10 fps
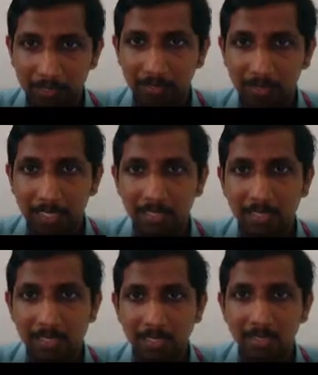Okay,
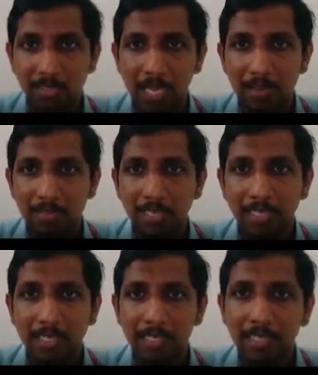this thing will
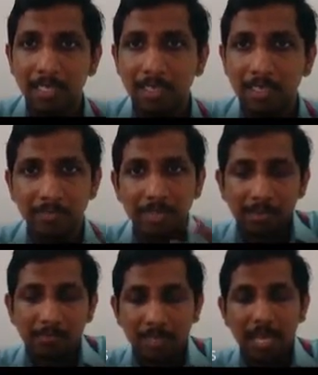
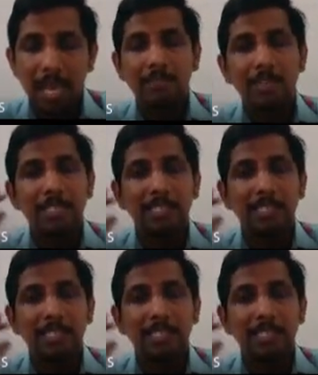be having a